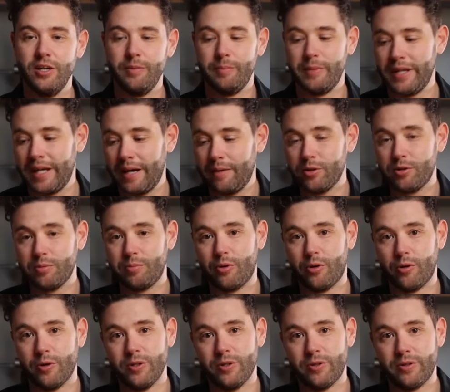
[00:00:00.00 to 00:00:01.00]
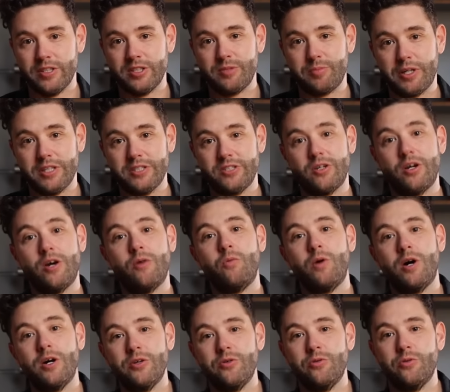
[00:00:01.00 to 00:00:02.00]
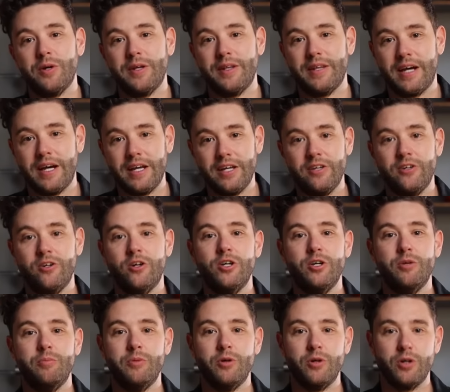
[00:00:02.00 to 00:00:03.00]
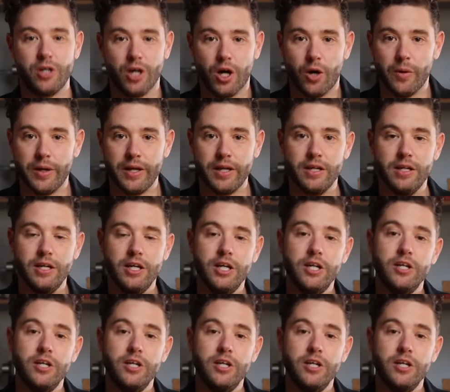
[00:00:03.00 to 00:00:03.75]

Being able to pour your espresso, and while you're doing that, you got your milk going.